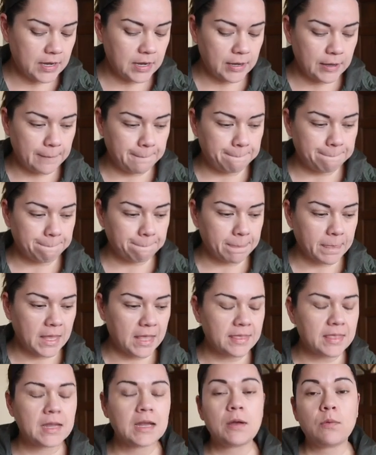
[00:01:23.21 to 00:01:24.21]
And
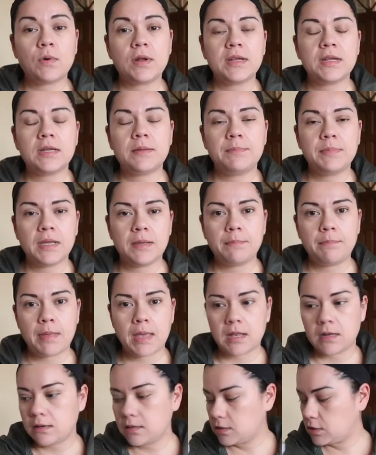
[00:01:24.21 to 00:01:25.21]
then I wanted a Big
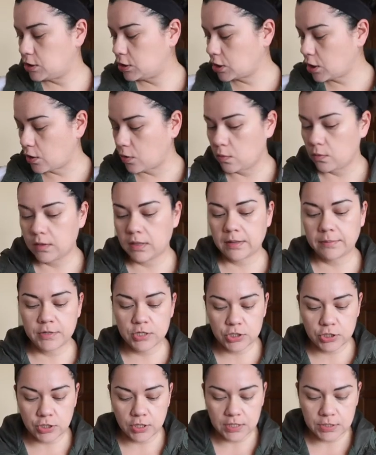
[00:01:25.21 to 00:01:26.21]
Ben. So let me
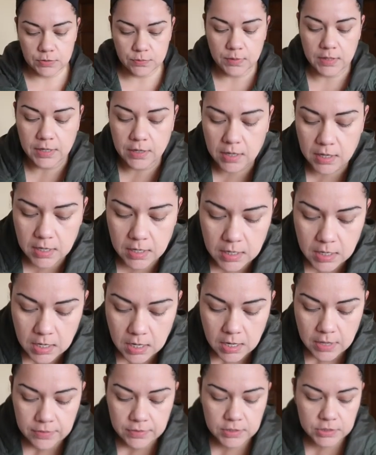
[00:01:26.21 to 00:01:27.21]
show you guys what I got.
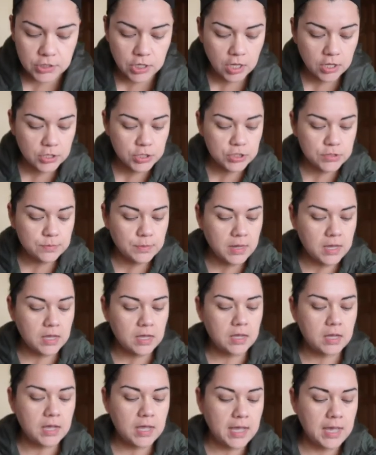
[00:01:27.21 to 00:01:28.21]
The Dollar
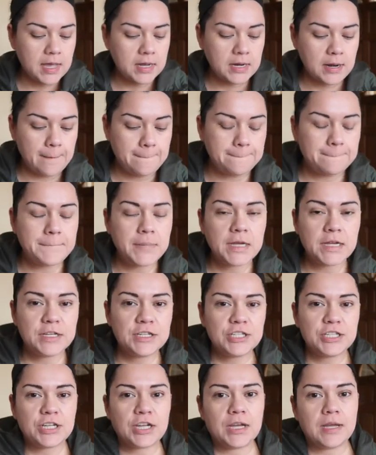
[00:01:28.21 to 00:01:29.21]
Spot had a
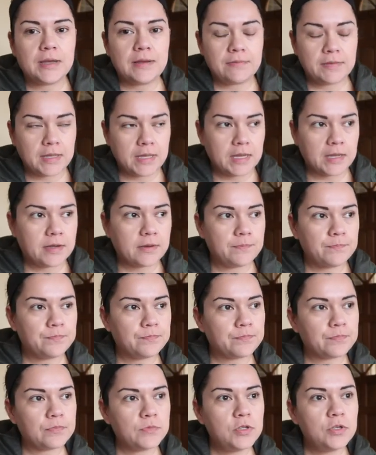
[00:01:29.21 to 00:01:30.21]
bunch of like
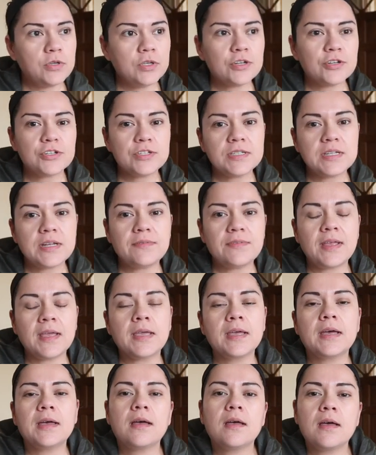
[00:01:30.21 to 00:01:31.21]
New Year's stuff,
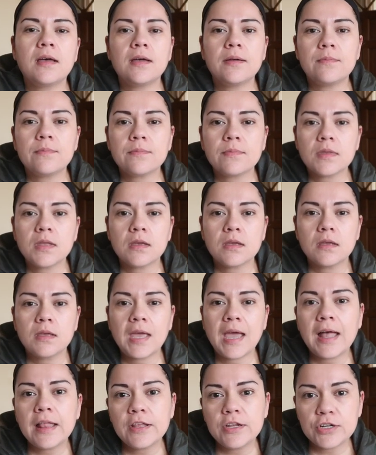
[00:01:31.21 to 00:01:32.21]
like
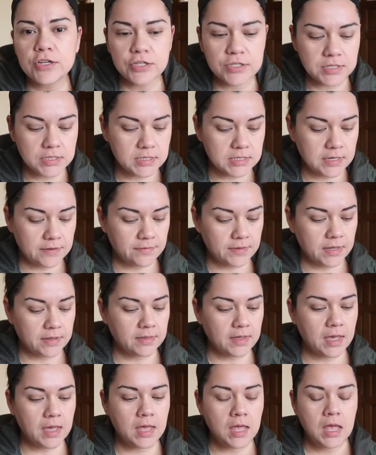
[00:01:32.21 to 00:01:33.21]
calendars and stuff like
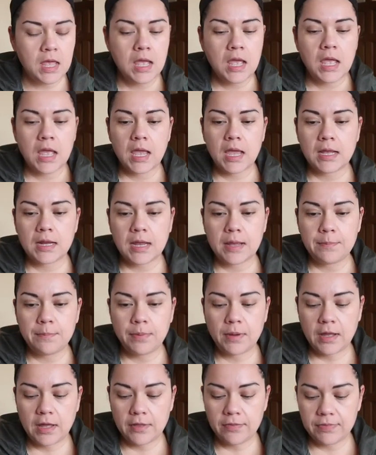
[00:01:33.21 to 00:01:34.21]
that. And I
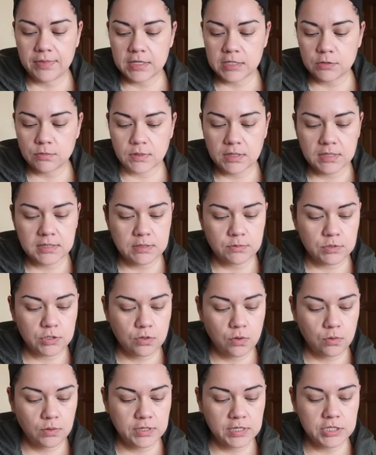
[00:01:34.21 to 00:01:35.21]
bought this one because it was
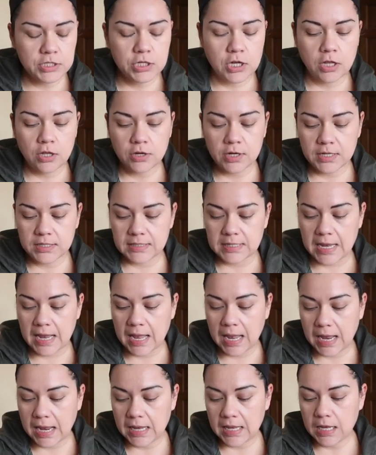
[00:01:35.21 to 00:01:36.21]
only a dollar. It's a
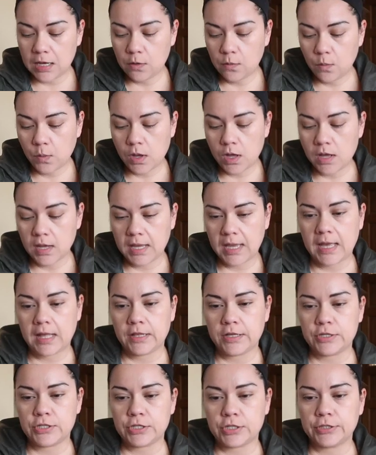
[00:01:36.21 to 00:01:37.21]
hanging wall
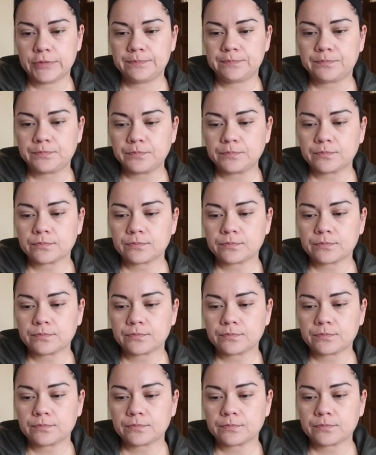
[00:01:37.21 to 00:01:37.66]
calendar.